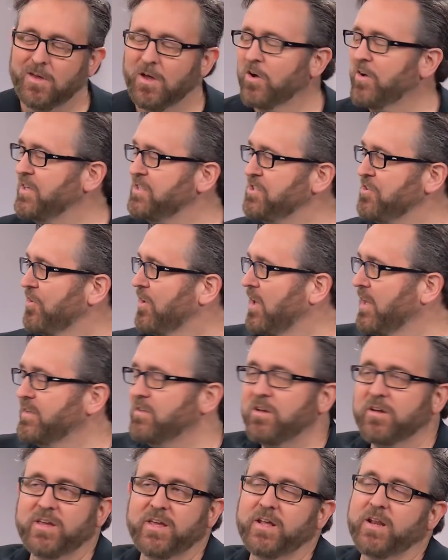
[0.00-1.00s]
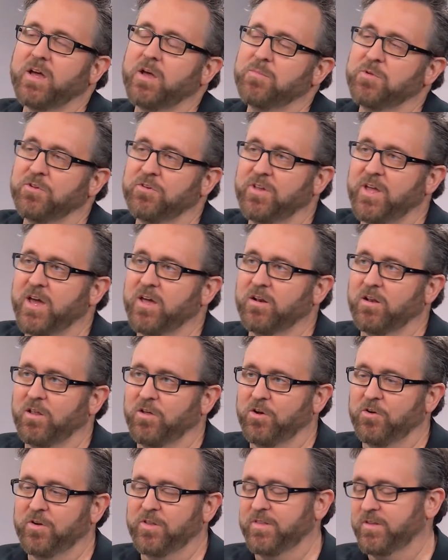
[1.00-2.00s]
Okay, so you clicked on GitHub, you
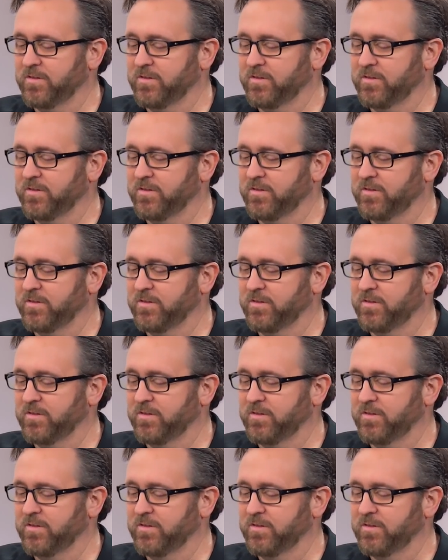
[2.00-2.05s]
download, and